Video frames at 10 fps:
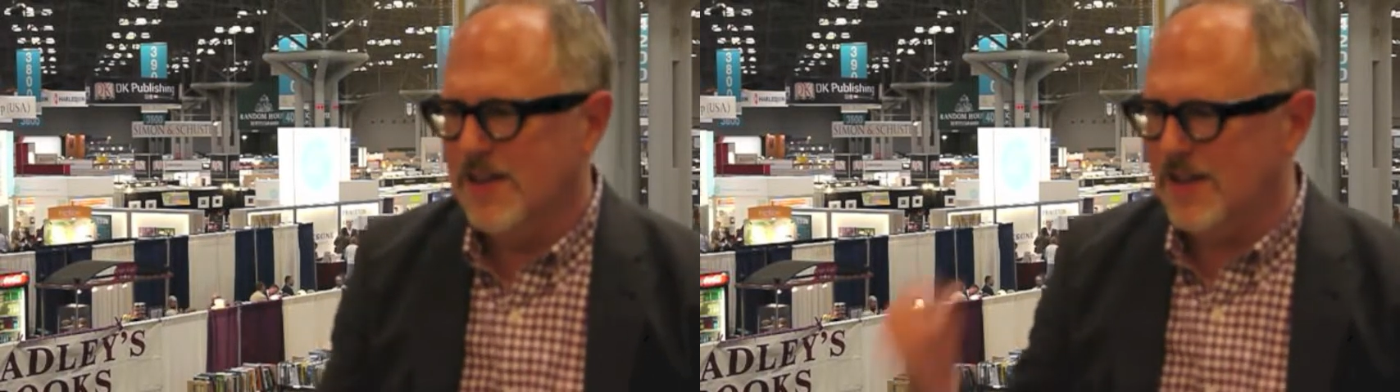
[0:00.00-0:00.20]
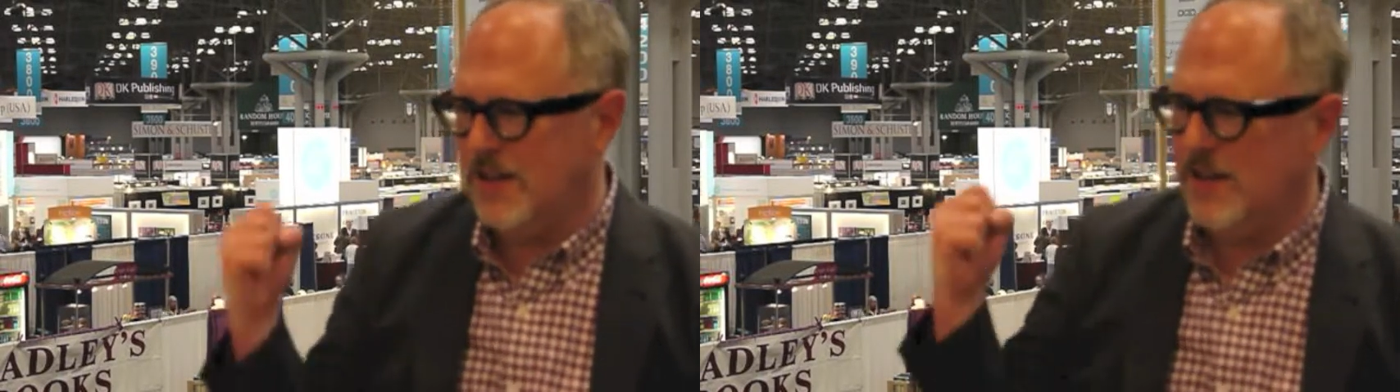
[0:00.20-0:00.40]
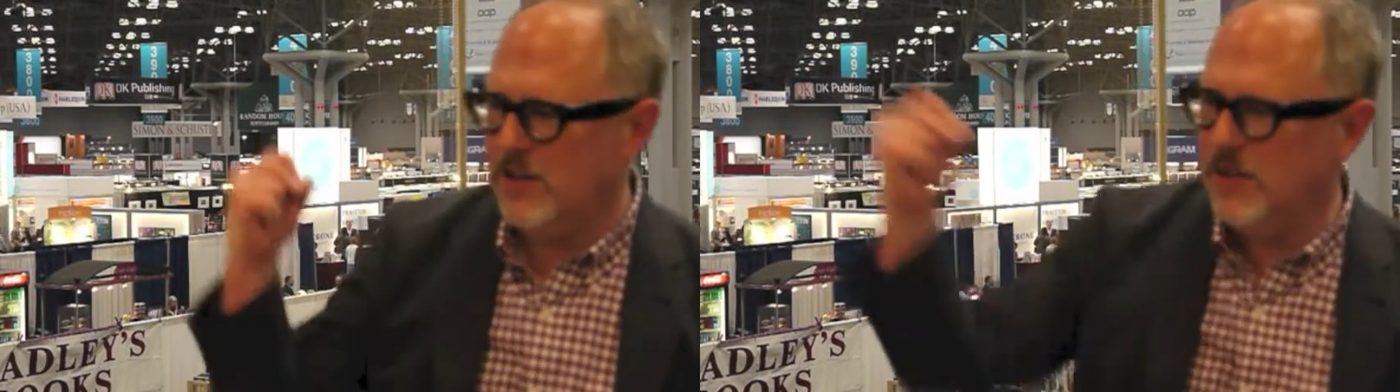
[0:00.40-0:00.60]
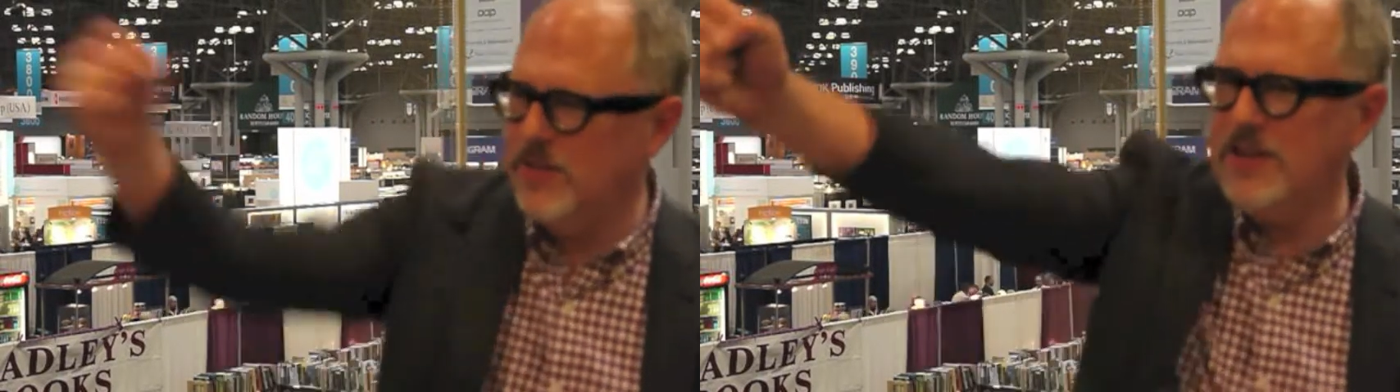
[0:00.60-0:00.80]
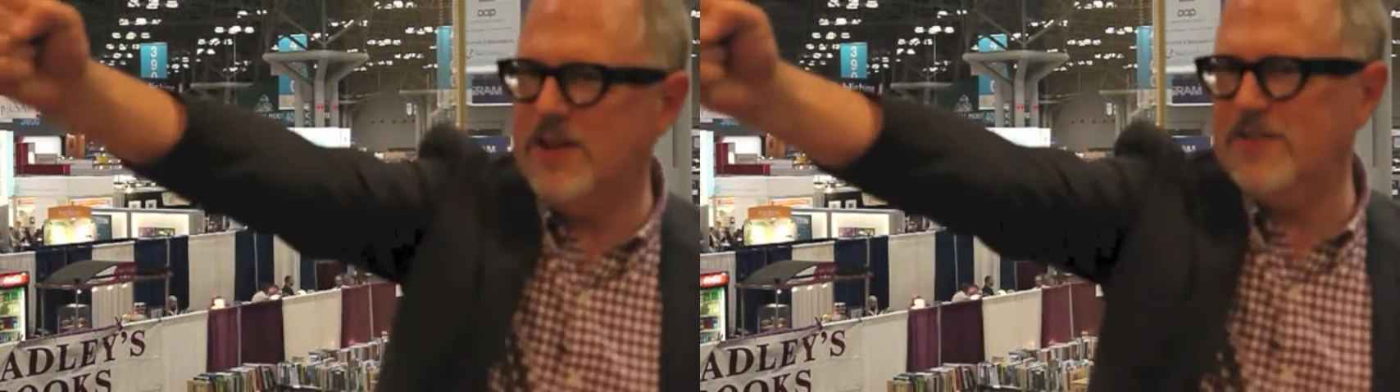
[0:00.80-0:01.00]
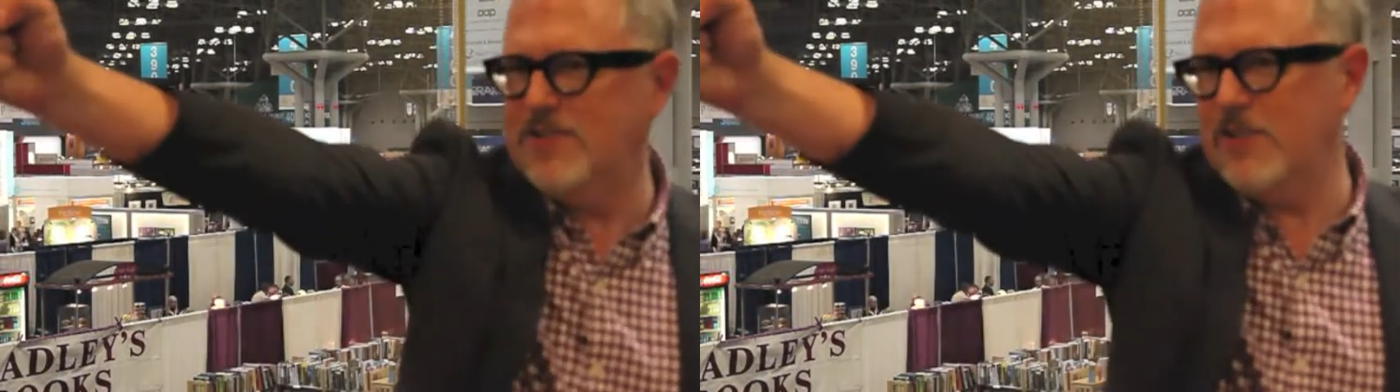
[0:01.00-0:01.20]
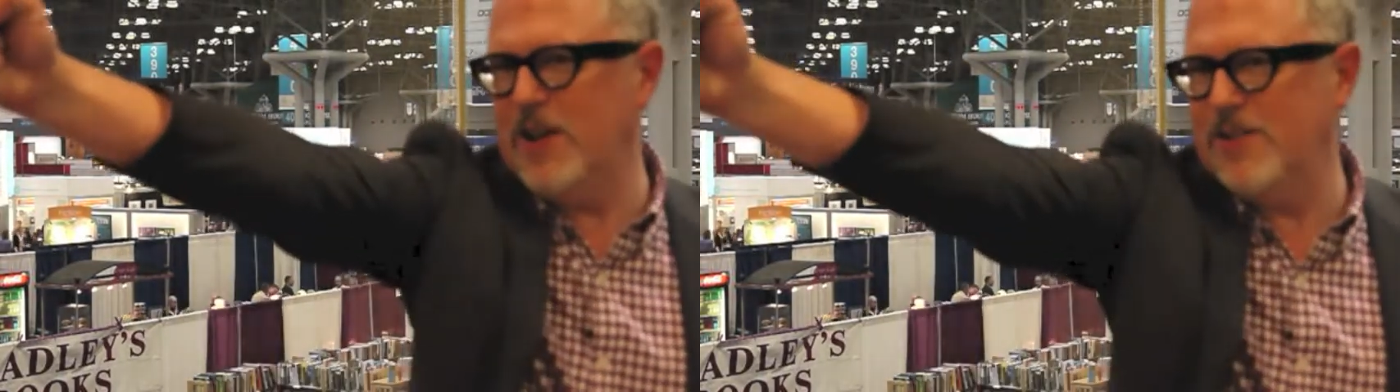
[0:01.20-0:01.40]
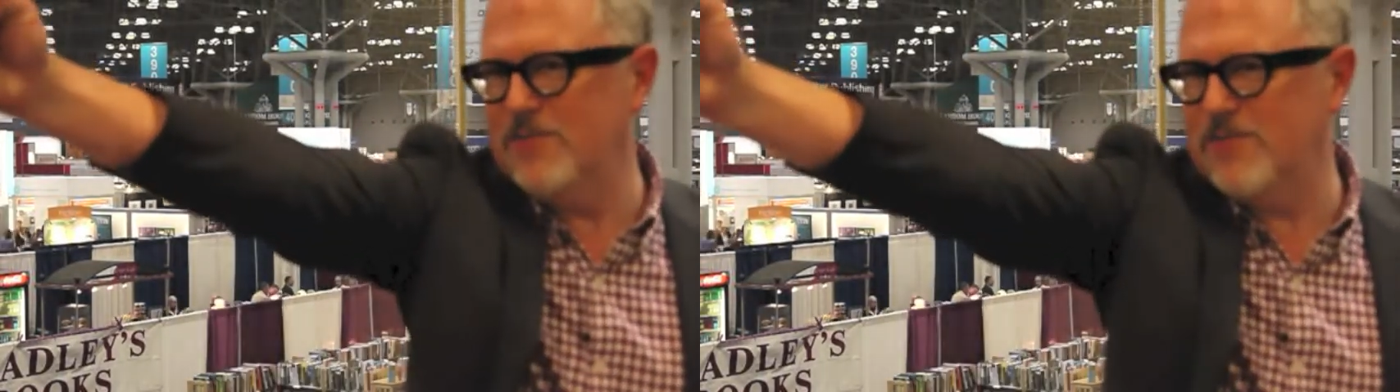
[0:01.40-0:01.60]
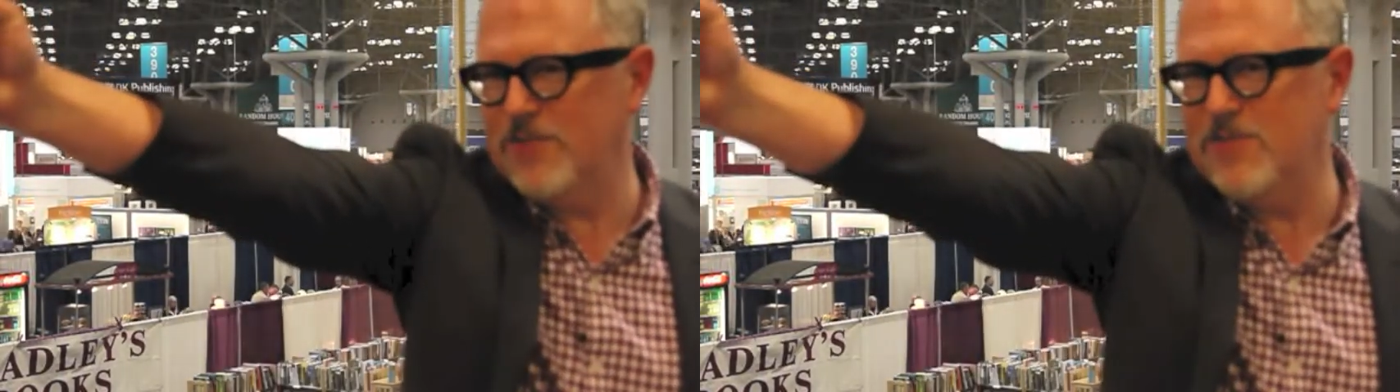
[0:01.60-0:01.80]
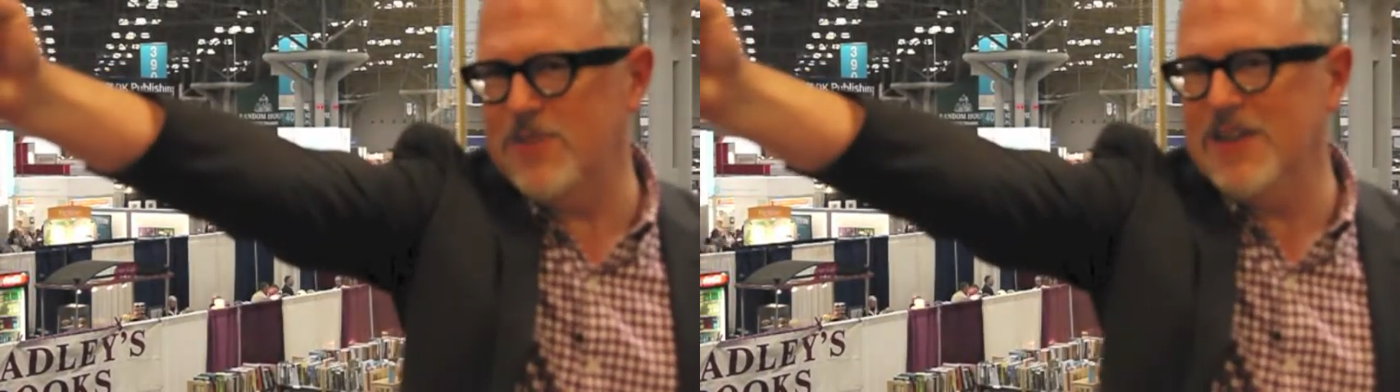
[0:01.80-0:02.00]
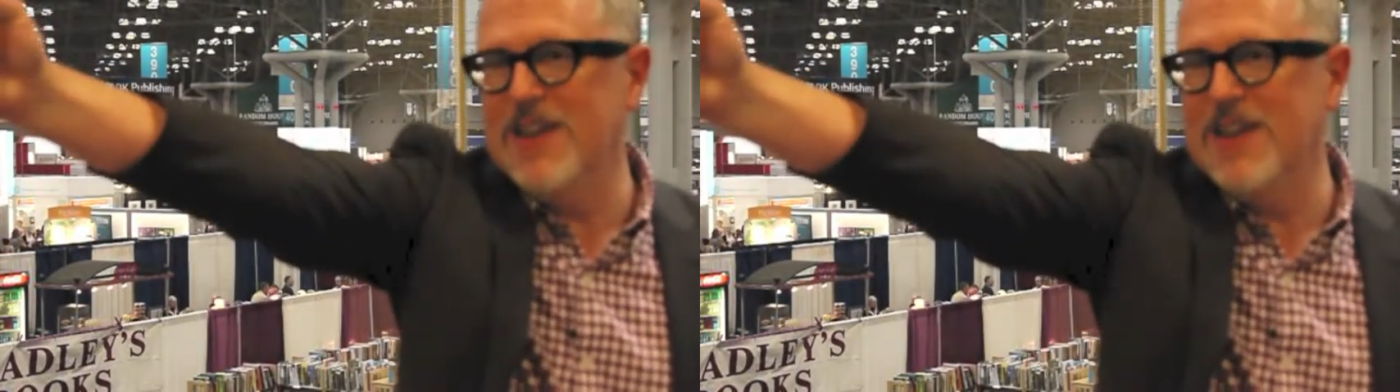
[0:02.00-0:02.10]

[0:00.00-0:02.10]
And I held the Oscar out in front of me,